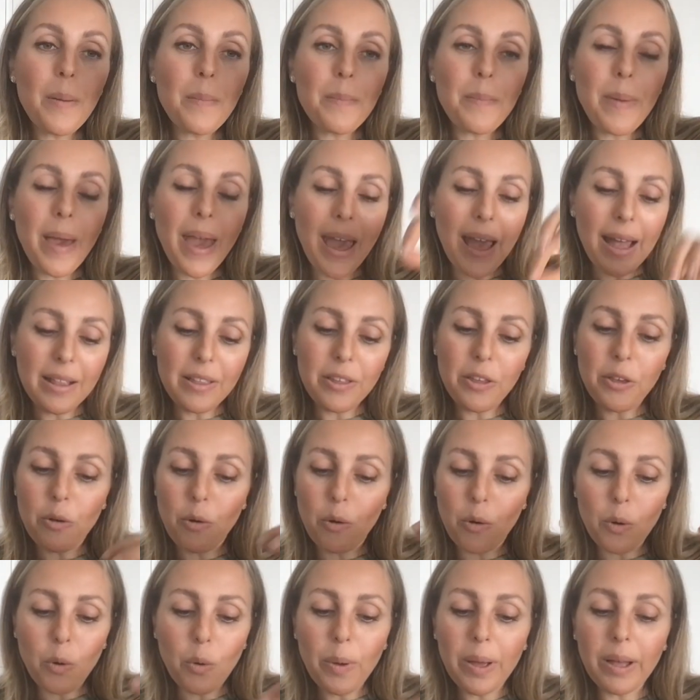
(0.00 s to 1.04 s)
pen,
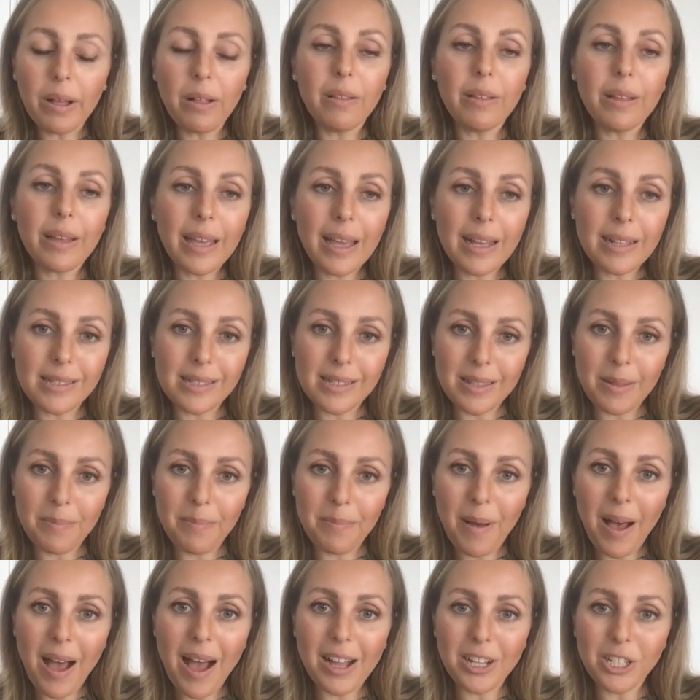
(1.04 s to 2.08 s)
your quill hits the
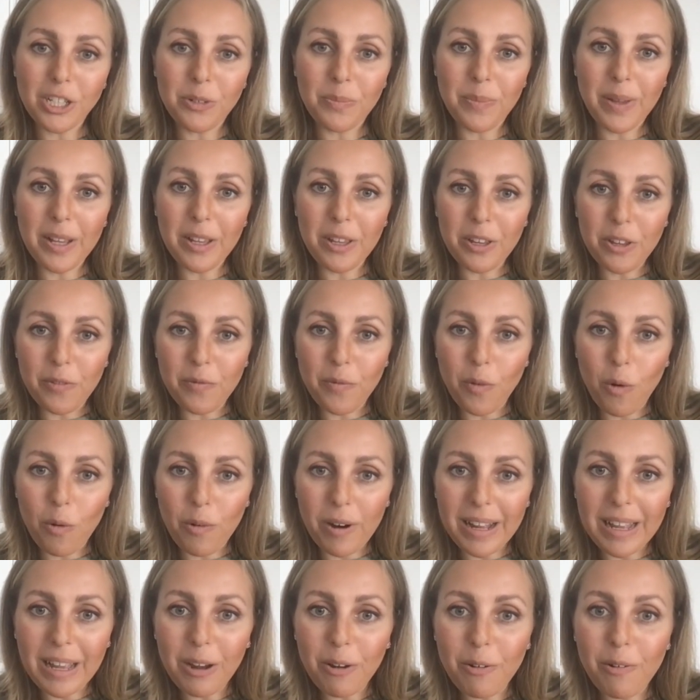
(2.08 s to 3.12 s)
parchment, you've
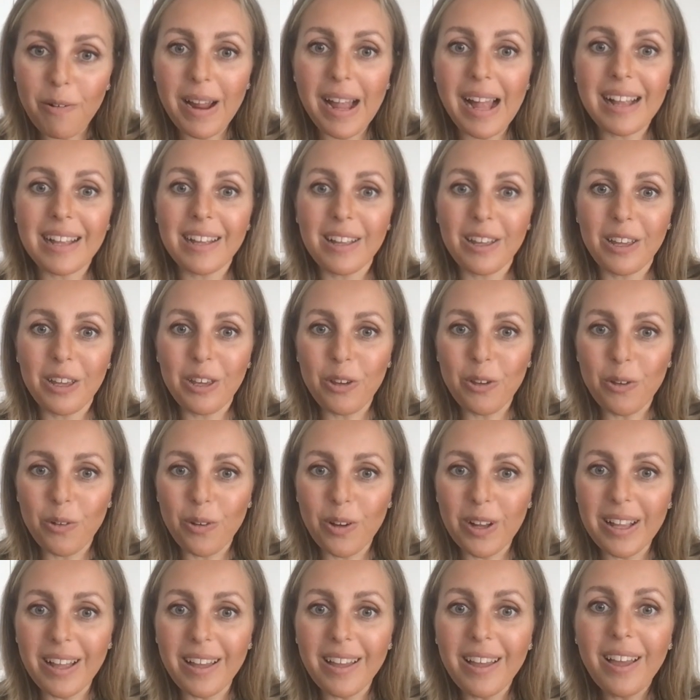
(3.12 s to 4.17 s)
already created a
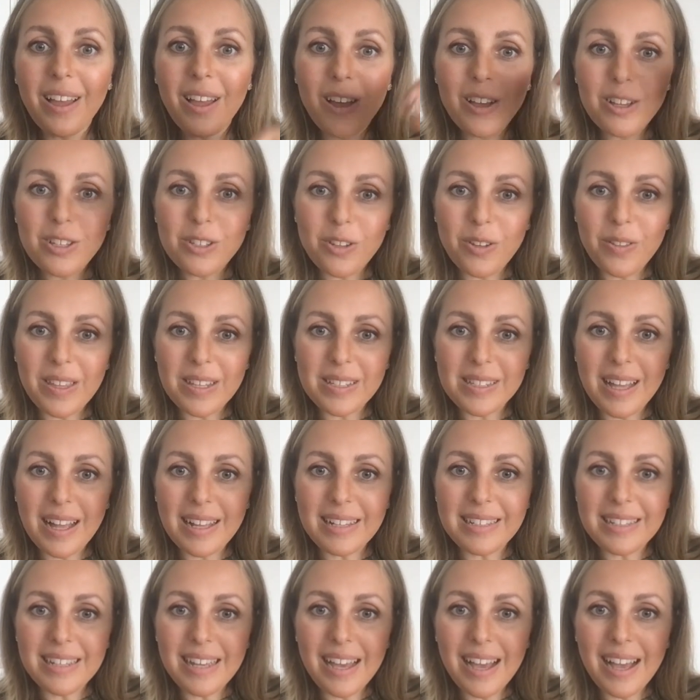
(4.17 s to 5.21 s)
Yud. So this
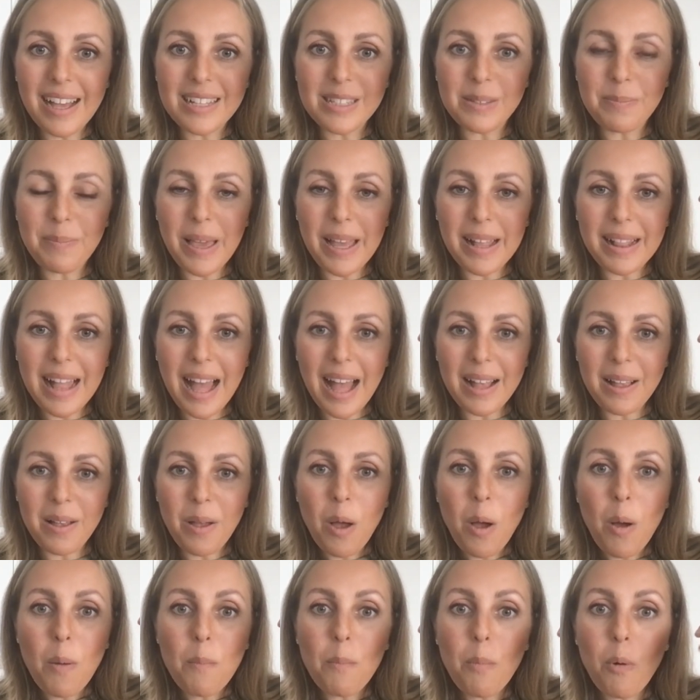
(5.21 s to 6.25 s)
idea as being that
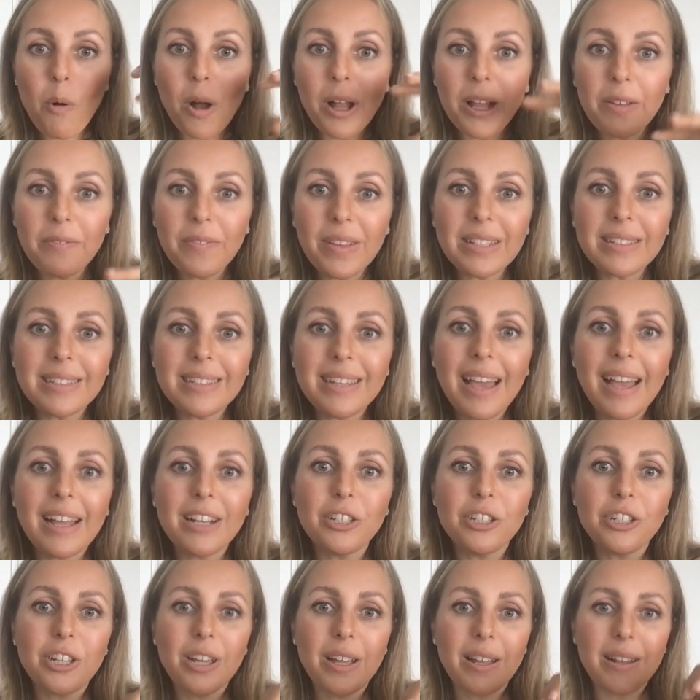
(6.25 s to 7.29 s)
point of
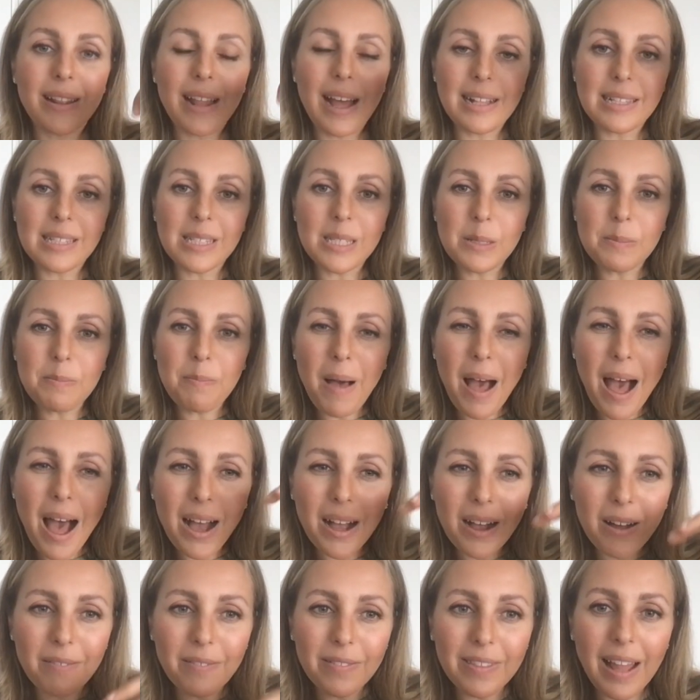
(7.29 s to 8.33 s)
intention, that
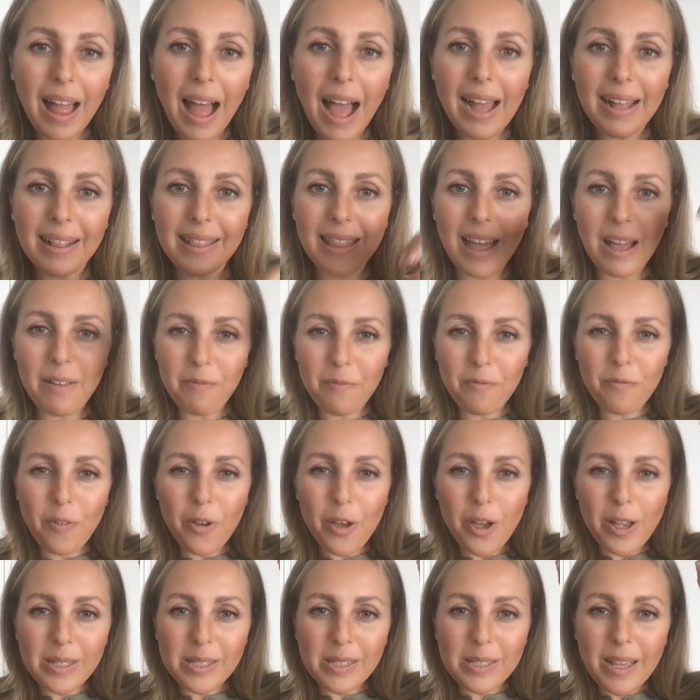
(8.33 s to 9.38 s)
spark of light, that
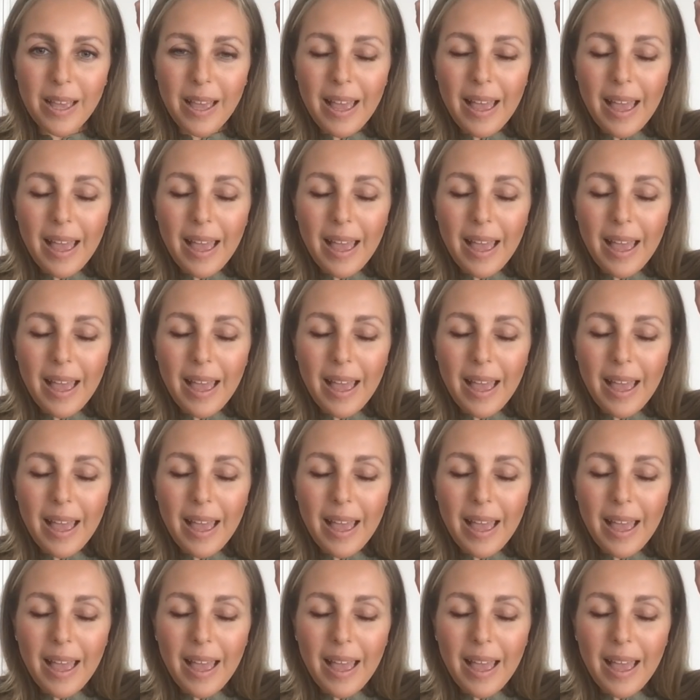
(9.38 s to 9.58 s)
first